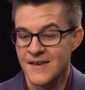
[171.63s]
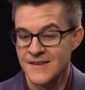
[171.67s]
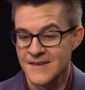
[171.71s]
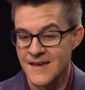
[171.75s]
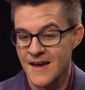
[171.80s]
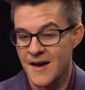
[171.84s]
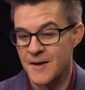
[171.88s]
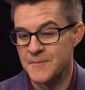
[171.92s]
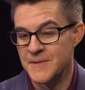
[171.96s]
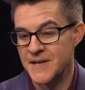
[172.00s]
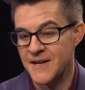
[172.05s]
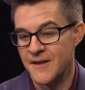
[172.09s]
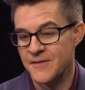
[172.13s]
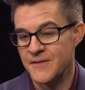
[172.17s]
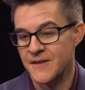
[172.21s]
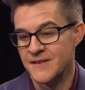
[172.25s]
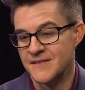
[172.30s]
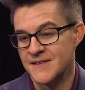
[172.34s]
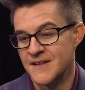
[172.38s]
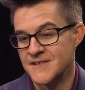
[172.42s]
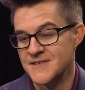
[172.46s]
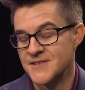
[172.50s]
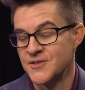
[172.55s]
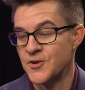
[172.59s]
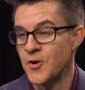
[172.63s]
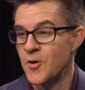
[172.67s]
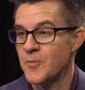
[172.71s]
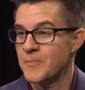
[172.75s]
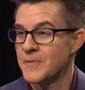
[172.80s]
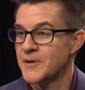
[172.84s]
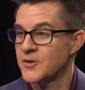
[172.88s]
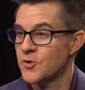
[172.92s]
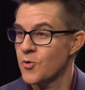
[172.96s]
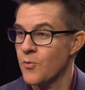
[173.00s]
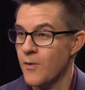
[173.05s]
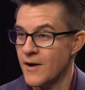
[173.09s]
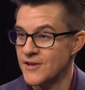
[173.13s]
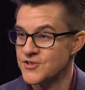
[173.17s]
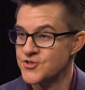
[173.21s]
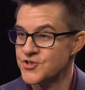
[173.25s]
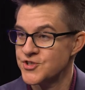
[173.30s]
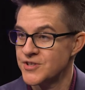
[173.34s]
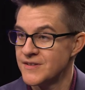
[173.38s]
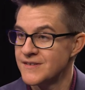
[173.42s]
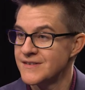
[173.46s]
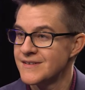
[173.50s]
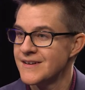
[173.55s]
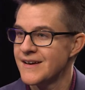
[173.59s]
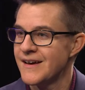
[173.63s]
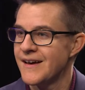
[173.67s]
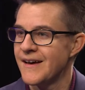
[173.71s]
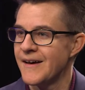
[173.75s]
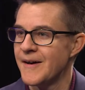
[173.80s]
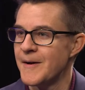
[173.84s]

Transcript: Yeah, I mean, I think that's an open question.